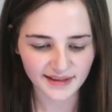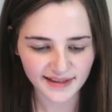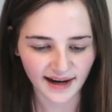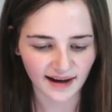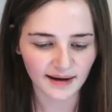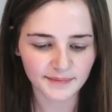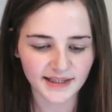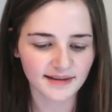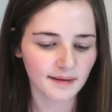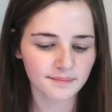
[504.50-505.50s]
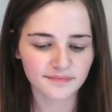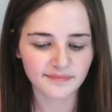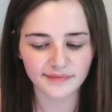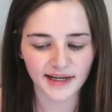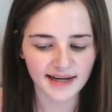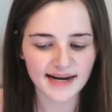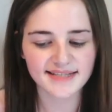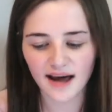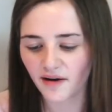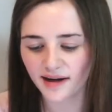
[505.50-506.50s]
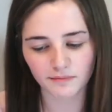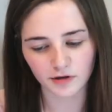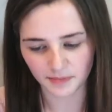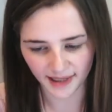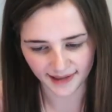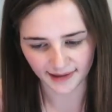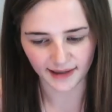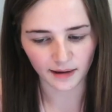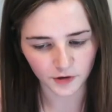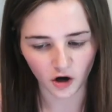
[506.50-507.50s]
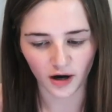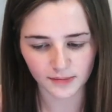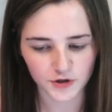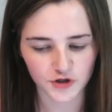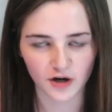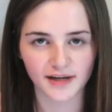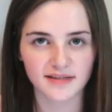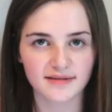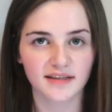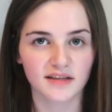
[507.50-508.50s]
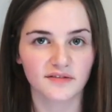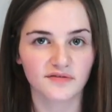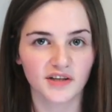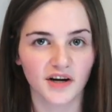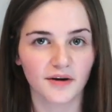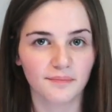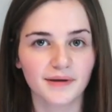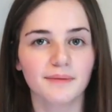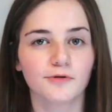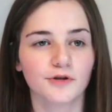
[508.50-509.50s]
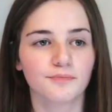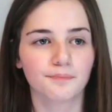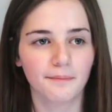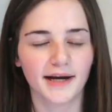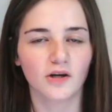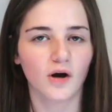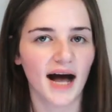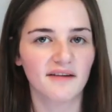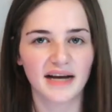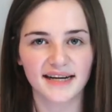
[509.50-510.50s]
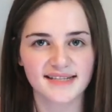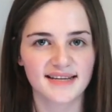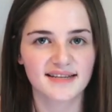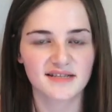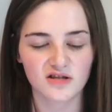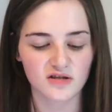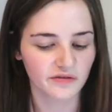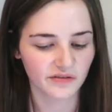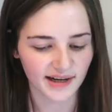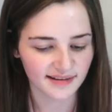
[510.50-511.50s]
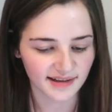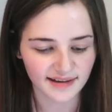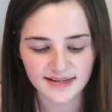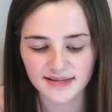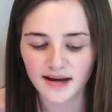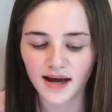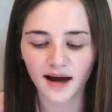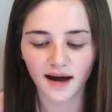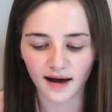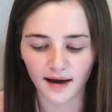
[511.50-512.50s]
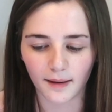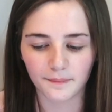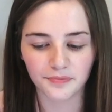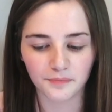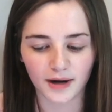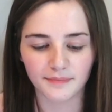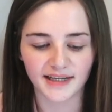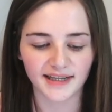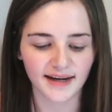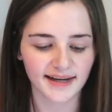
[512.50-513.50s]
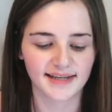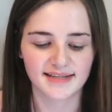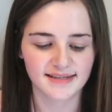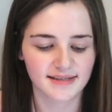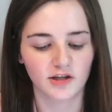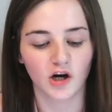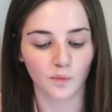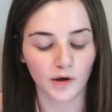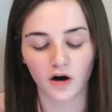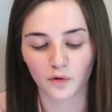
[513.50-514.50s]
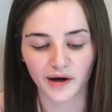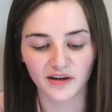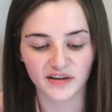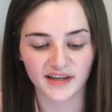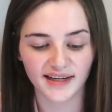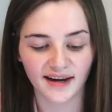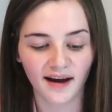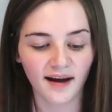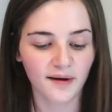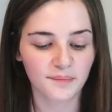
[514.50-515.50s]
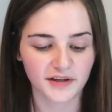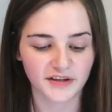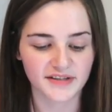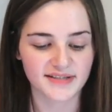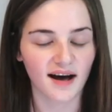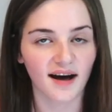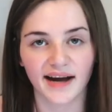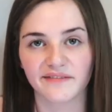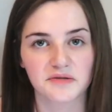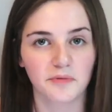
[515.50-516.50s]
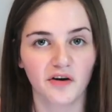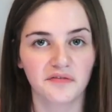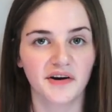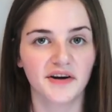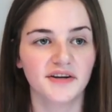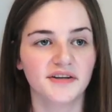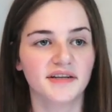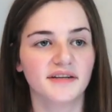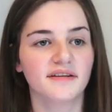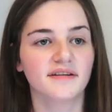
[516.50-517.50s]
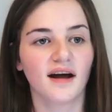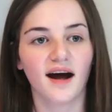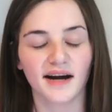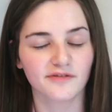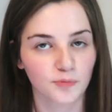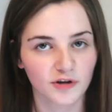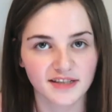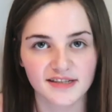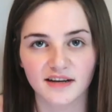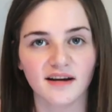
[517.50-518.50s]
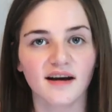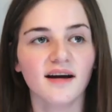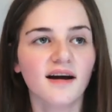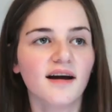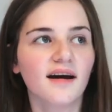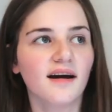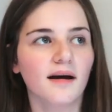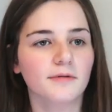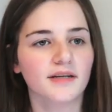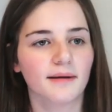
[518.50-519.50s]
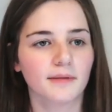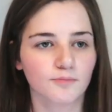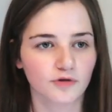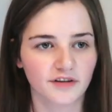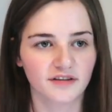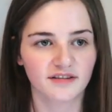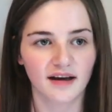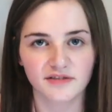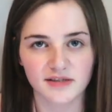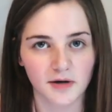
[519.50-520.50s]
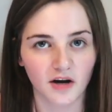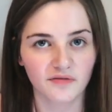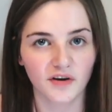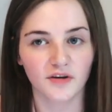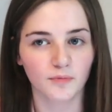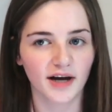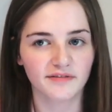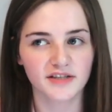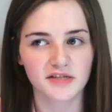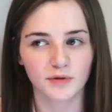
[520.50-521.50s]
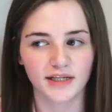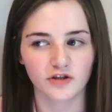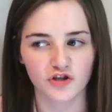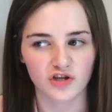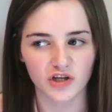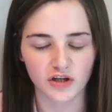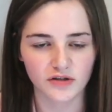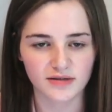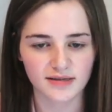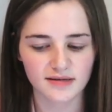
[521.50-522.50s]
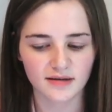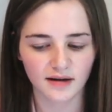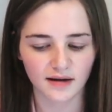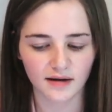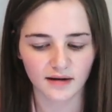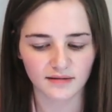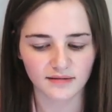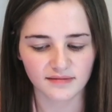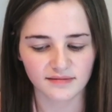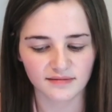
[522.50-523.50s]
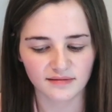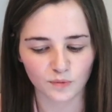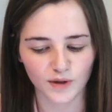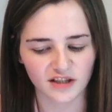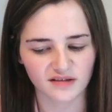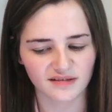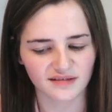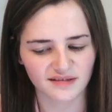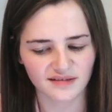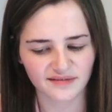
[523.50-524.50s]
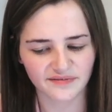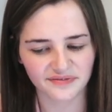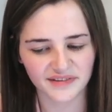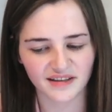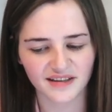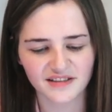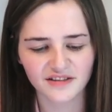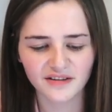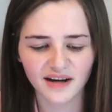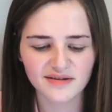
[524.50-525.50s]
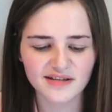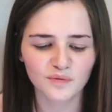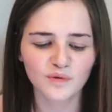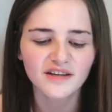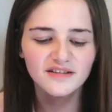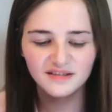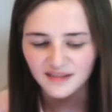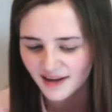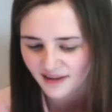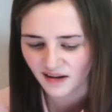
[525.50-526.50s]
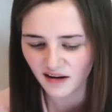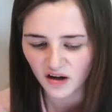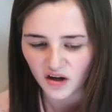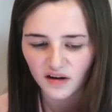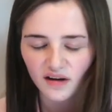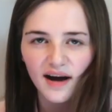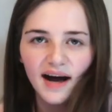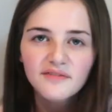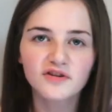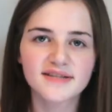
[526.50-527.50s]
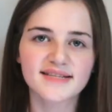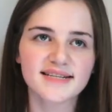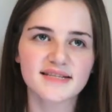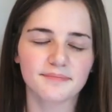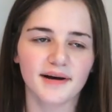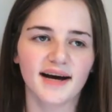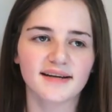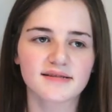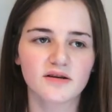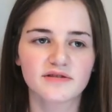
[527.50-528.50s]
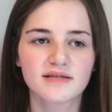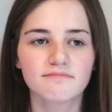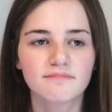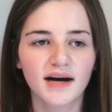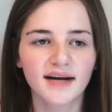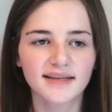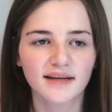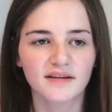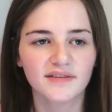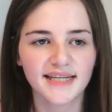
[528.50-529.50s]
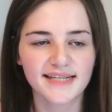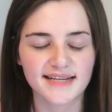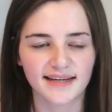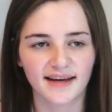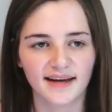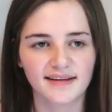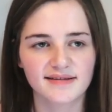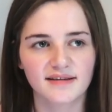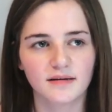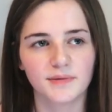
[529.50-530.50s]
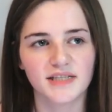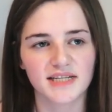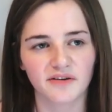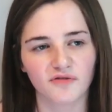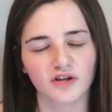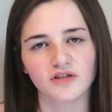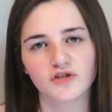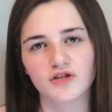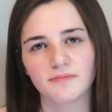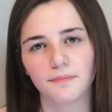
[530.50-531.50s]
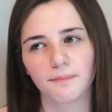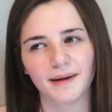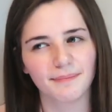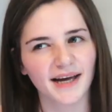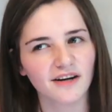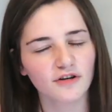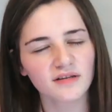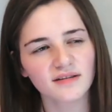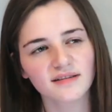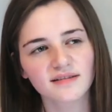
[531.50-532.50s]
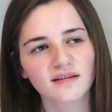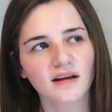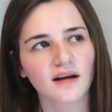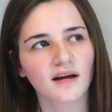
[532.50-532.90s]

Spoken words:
yeah, I mean, I'm like, I sound like I'm complaining. I'm not. I'm just trying to think of, you know, people who may not have access to stuff like this. But I mean, I guess, you know, we are quite lucky because I have a smartphone and I have a printer, and like my brothers have a smartphone and whatever. So we can just use, we can, oh, I don't know how it's going to work because like, I've got a season pass. Obviously my kind of e-ticket is going to be different to my parents,